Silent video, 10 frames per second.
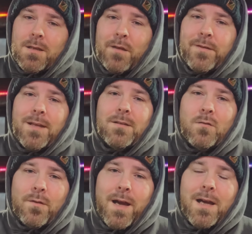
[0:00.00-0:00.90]
If you didn't
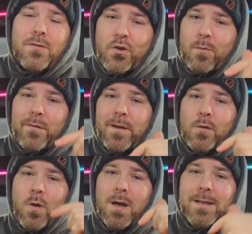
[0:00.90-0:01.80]
know that, drop the
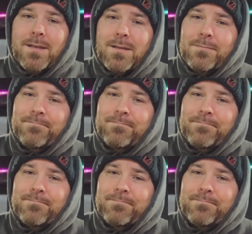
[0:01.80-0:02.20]
video a like.